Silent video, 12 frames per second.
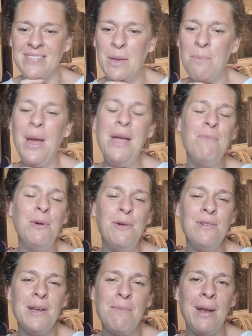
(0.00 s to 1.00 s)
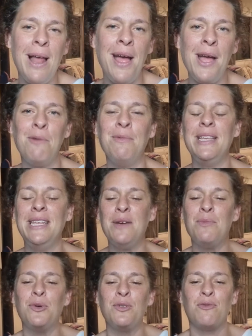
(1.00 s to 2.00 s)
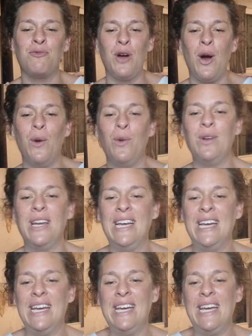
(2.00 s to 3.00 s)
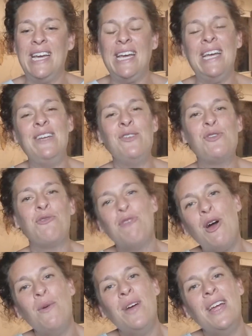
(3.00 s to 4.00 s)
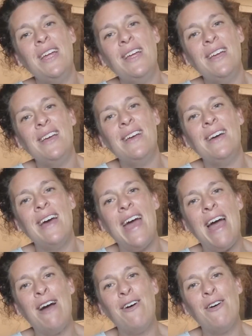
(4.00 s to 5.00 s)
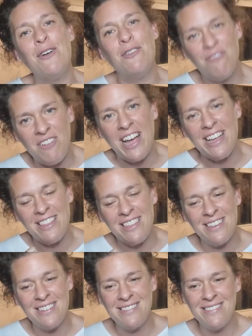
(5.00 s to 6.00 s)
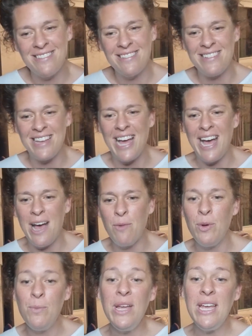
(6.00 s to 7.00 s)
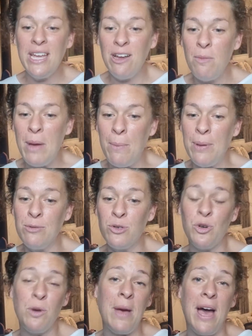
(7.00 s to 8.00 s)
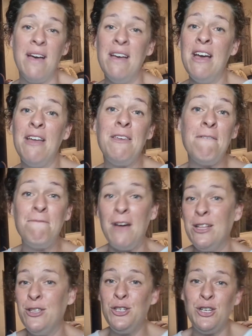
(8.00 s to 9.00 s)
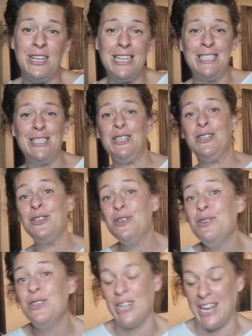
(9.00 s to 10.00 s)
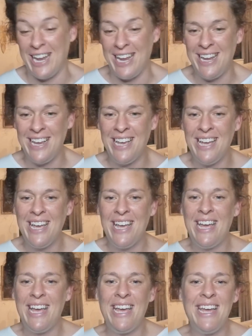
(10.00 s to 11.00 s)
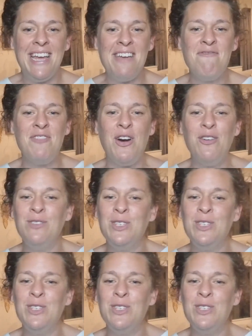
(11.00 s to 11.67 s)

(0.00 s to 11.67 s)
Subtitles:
People play a really important role in growing our faith. When we hear about people talk about their faith journeys, usually it involves